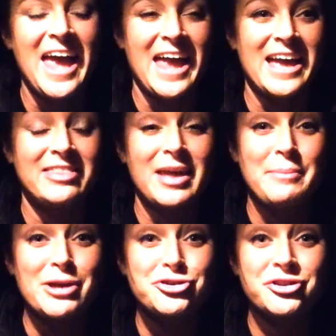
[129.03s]
and they
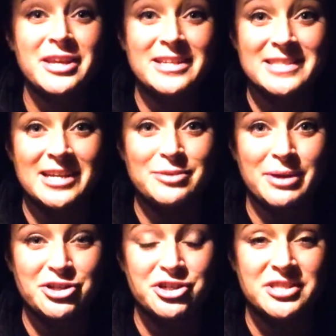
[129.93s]
measured the inside
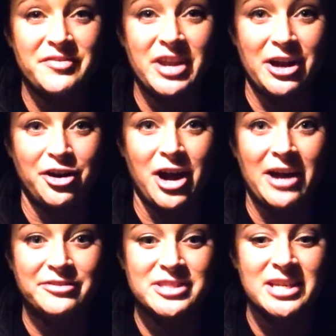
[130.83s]
dimensions of an
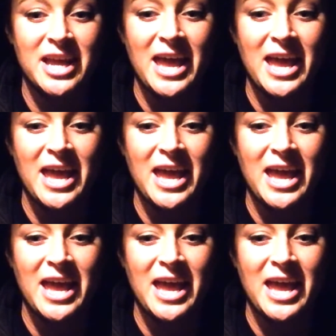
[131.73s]
aircraft,